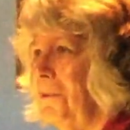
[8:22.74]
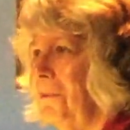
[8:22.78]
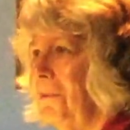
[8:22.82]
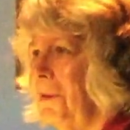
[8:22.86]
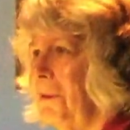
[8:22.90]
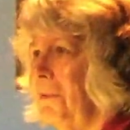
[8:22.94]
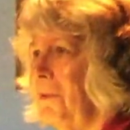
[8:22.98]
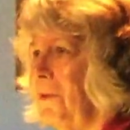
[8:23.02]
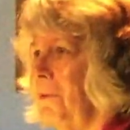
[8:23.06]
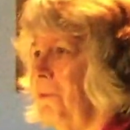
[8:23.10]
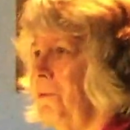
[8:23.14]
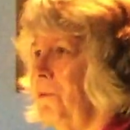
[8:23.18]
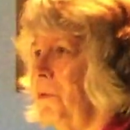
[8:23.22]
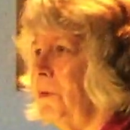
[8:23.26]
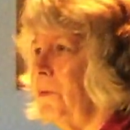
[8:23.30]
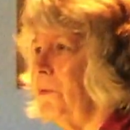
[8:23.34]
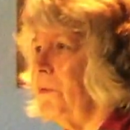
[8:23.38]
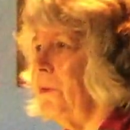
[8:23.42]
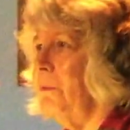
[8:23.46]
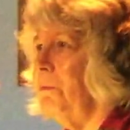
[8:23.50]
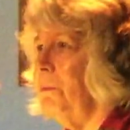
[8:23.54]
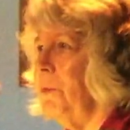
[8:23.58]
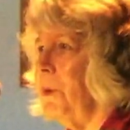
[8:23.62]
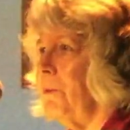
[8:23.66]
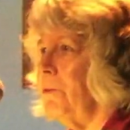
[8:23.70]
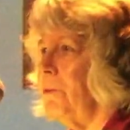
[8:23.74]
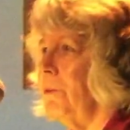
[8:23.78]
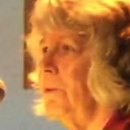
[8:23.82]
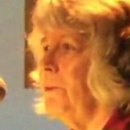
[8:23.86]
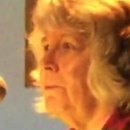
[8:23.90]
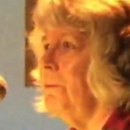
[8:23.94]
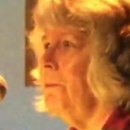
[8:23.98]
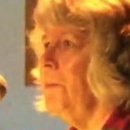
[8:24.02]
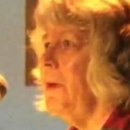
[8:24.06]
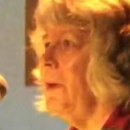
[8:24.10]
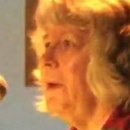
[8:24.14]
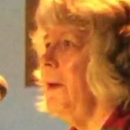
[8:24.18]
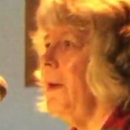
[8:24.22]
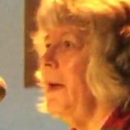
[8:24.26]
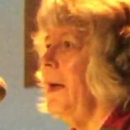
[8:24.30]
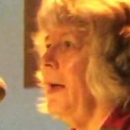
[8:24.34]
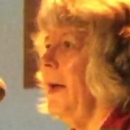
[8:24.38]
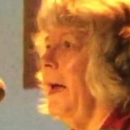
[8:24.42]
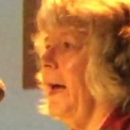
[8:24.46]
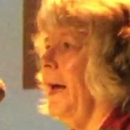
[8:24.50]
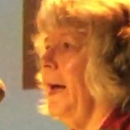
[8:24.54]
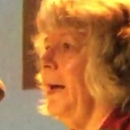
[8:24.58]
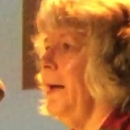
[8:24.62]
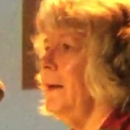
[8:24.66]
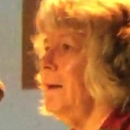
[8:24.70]
one of them was from Macroom,
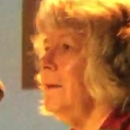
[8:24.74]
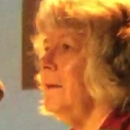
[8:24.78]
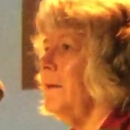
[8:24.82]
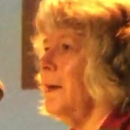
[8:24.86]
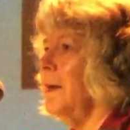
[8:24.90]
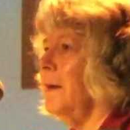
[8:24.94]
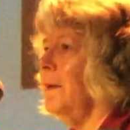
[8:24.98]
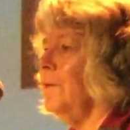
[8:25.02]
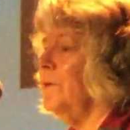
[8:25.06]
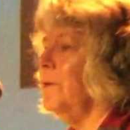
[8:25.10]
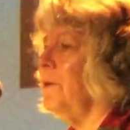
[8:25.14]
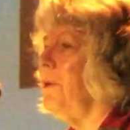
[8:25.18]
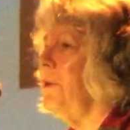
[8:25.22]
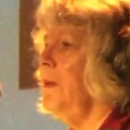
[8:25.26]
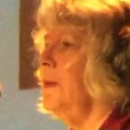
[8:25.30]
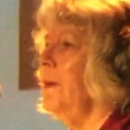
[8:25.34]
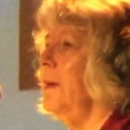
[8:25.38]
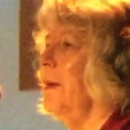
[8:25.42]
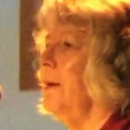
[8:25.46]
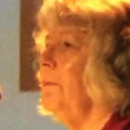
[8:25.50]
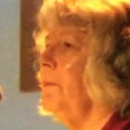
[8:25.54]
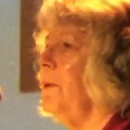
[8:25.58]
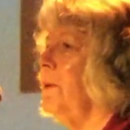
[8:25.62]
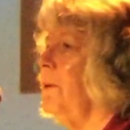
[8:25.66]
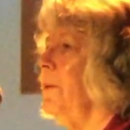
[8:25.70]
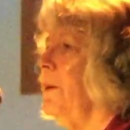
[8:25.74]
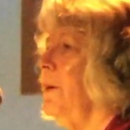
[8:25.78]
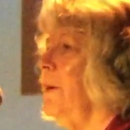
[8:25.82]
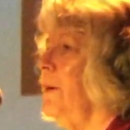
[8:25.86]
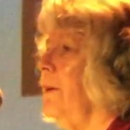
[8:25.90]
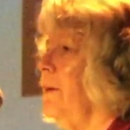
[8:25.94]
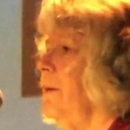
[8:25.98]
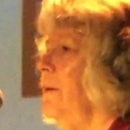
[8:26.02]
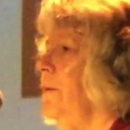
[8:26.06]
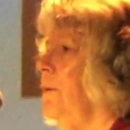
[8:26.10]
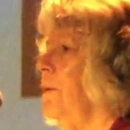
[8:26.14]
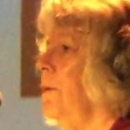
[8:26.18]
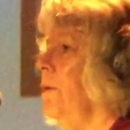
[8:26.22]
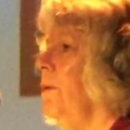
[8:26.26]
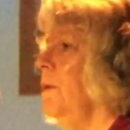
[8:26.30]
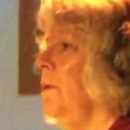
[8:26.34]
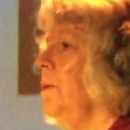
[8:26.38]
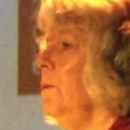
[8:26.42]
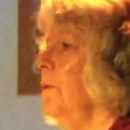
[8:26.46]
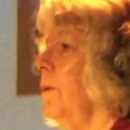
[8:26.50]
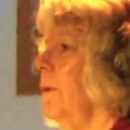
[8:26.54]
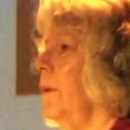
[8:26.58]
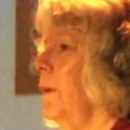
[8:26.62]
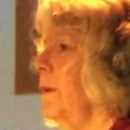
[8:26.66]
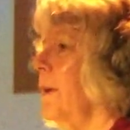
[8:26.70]
and after he emigrated to New
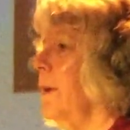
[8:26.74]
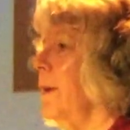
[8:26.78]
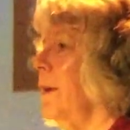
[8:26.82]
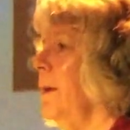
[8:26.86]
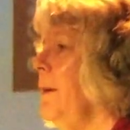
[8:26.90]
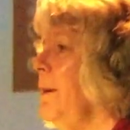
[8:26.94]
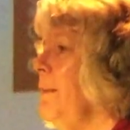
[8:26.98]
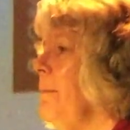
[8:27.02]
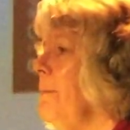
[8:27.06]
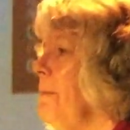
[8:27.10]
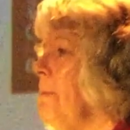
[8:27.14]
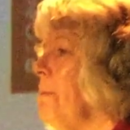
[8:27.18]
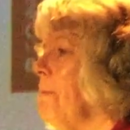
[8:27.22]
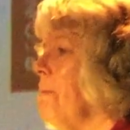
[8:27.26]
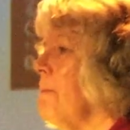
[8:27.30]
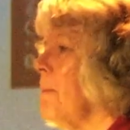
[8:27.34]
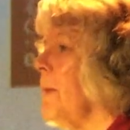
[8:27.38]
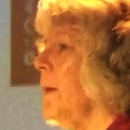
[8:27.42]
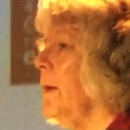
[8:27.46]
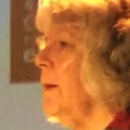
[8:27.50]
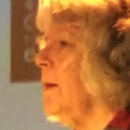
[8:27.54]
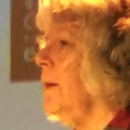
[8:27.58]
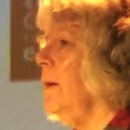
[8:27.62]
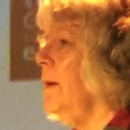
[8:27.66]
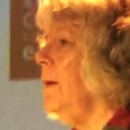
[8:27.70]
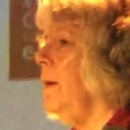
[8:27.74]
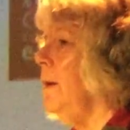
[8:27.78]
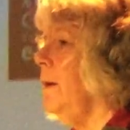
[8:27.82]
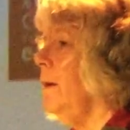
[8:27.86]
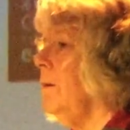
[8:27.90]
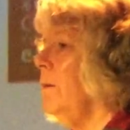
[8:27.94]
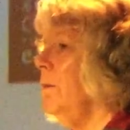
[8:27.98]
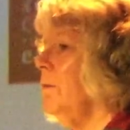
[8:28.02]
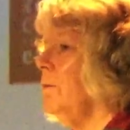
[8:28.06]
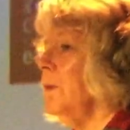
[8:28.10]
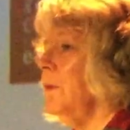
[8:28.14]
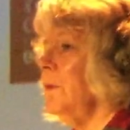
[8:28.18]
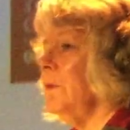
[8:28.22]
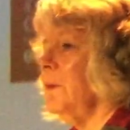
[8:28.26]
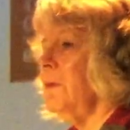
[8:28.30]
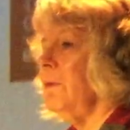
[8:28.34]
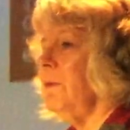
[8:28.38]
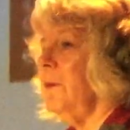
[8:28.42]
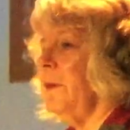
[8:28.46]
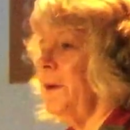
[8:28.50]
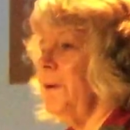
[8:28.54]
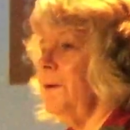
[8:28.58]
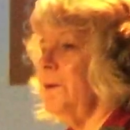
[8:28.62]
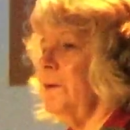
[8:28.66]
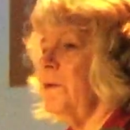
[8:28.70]
York, he received
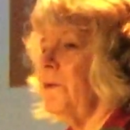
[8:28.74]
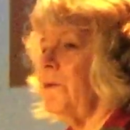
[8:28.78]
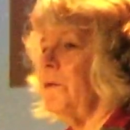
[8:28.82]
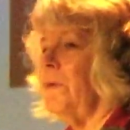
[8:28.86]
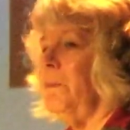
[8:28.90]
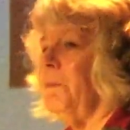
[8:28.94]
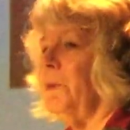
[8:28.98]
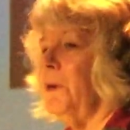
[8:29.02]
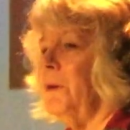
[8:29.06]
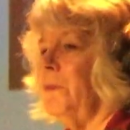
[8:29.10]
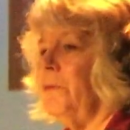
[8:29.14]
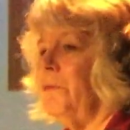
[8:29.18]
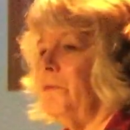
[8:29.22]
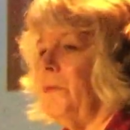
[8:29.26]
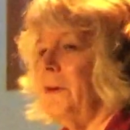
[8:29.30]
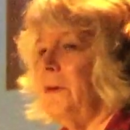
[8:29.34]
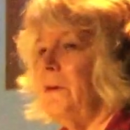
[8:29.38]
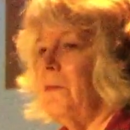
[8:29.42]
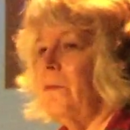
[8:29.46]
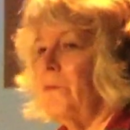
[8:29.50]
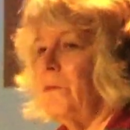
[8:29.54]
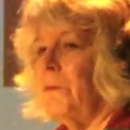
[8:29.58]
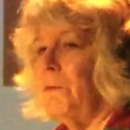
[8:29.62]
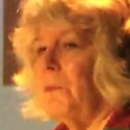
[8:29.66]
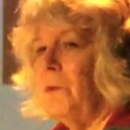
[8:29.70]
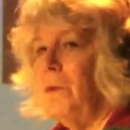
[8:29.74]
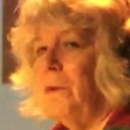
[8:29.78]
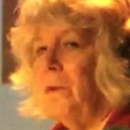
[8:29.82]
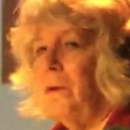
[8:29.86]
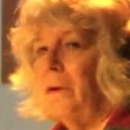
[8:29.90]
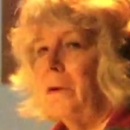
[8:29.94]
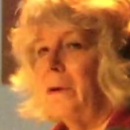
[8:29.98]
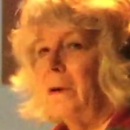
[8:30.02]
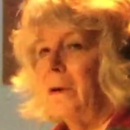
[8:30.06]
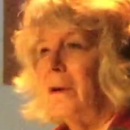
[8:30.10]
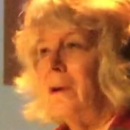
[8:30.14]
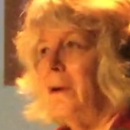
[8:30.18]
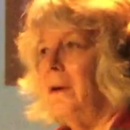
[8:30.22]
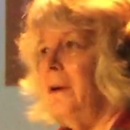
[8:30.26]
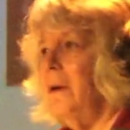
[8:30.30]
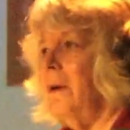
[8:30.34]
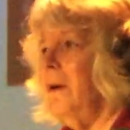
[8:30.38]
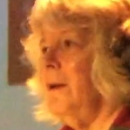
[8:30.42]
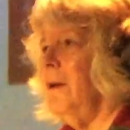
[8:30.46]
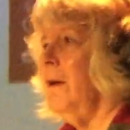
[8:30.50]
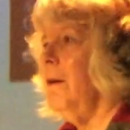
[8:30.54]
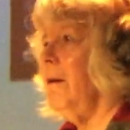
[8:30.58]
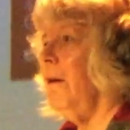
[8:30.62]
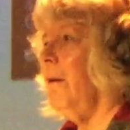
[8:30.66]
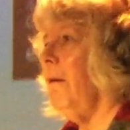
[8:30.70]
letters from a friend from Cork,
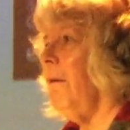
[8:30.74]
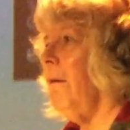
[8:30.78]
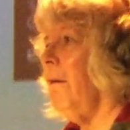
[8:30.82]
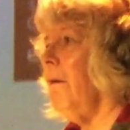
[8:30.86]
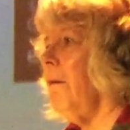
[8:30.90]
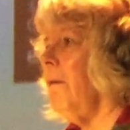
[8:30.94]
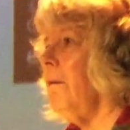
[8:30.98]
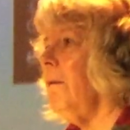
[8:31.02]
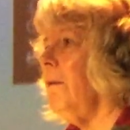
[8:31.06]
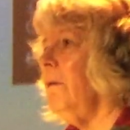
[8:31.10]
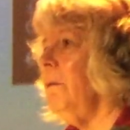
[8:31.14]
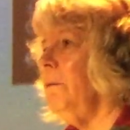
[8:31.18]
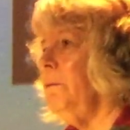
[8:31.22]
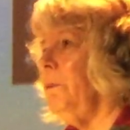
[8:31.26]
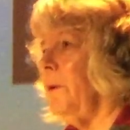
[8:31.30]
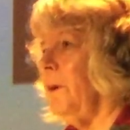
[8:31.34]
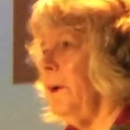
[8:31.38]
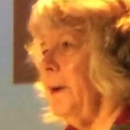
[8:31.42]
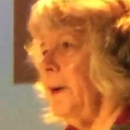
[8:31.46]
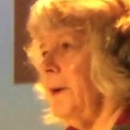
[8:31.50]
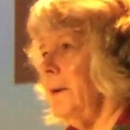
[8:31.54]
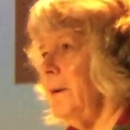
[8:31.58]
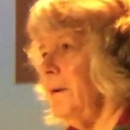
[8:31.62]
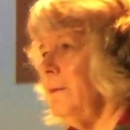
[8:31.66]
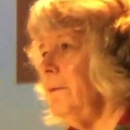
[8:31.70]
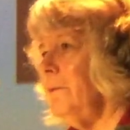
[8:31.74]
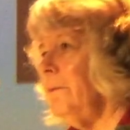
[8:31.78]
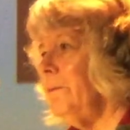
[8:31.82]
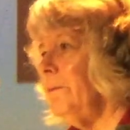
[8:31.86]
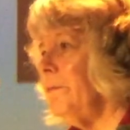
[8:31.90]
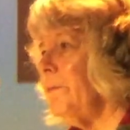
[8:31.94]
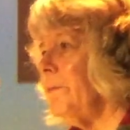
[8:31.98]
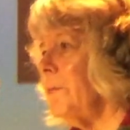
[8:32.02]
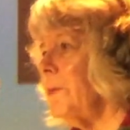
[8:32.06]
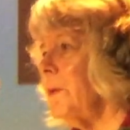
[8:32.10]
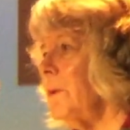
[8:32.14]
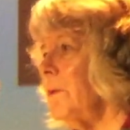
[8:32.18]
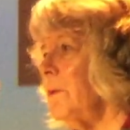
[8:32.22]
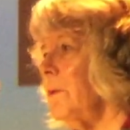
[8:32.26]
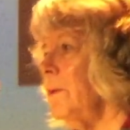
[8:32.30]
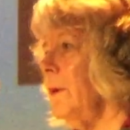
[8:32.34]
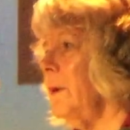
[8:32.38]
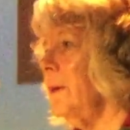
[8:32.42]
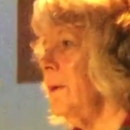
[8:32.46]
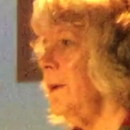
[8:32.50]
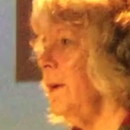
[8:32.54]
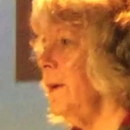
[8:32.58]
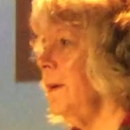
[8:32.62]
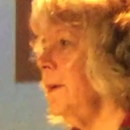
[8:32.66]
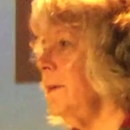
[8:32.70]
R. O'Brien, who
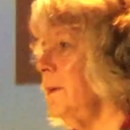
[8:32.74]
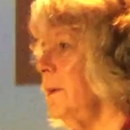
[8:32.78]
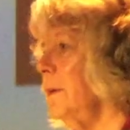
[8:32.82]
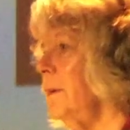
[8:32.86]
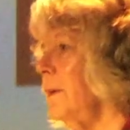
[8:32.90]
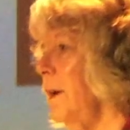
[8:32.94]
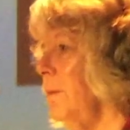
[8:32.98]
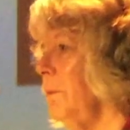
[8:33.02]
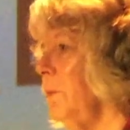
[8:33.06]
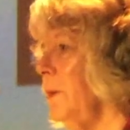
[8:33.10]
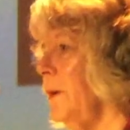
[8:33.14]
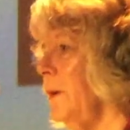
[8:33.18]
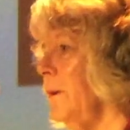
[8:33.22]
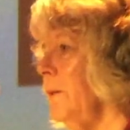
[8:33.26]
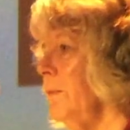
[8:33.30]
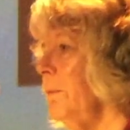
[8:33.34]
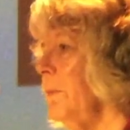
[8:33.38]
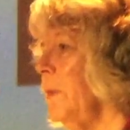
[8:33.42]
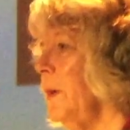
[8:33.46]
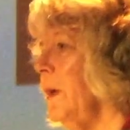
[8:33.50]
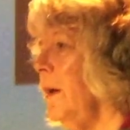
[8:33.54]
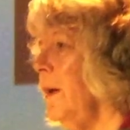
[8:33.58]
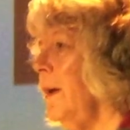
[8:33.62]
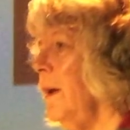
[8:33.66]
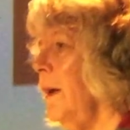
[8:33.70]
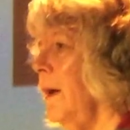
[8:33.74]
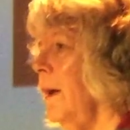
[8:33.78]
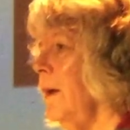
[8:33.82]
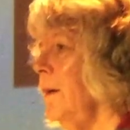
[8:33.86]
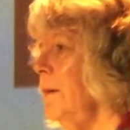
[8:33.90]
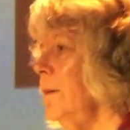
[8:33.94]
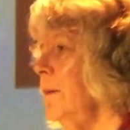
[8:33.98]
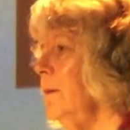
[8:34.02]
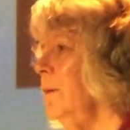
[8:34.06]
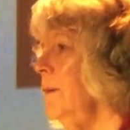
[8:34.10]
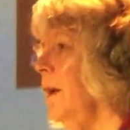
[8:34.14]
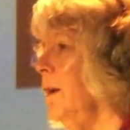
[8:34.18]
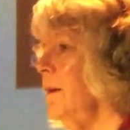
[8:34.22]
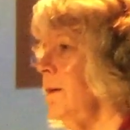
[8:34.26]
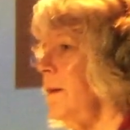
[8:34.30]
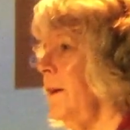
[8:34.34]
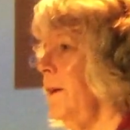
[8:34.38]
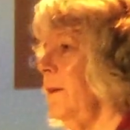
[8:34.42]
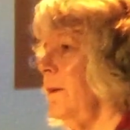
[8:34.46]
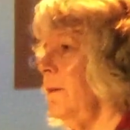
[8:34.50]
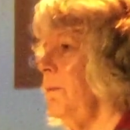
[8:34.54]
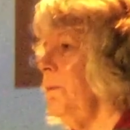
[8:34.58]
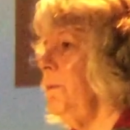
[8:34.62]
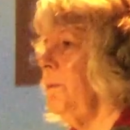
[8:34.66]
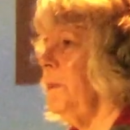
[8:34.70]
had gone to Dublin and did not
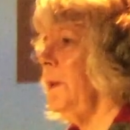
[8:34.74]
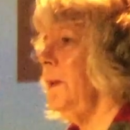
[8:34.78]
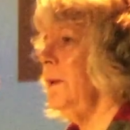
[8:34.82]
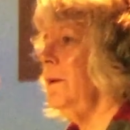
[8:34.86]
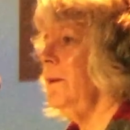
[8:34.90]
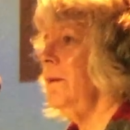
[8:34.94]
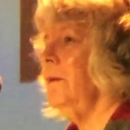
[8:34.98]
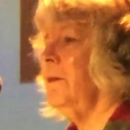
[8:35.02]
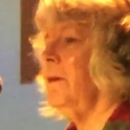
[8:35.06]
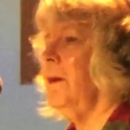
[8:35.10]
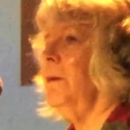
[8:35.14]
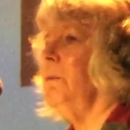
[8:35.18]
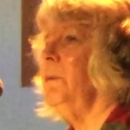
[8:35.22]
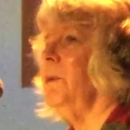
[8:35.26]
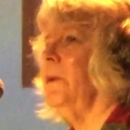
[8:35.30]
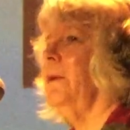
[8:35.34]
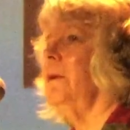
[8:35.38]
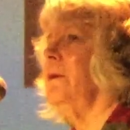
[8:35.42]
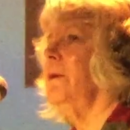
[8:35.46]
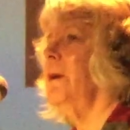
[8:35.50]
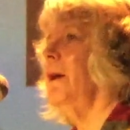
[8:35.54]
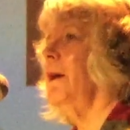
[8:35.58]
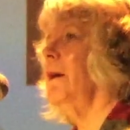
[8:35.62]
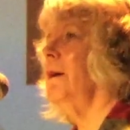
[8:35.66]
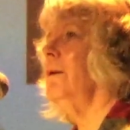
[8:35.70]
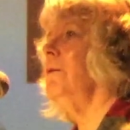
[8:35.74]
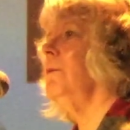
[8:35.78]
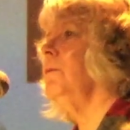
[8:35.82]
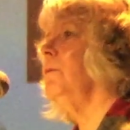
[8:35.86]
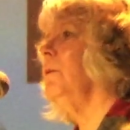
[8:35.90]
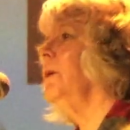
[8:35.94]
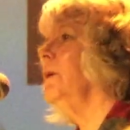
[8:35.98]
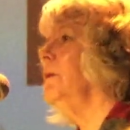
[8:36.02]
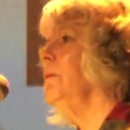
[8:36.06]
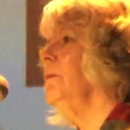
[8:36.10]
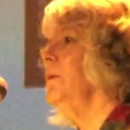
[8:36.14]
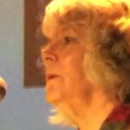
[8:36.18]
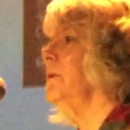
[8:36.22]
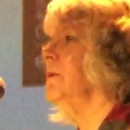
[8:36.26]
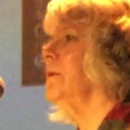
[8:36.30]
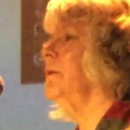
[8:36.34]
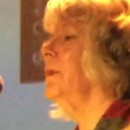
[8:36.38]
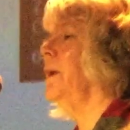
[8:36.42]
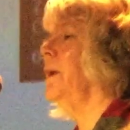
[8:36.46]
like being in Dublin. And one of his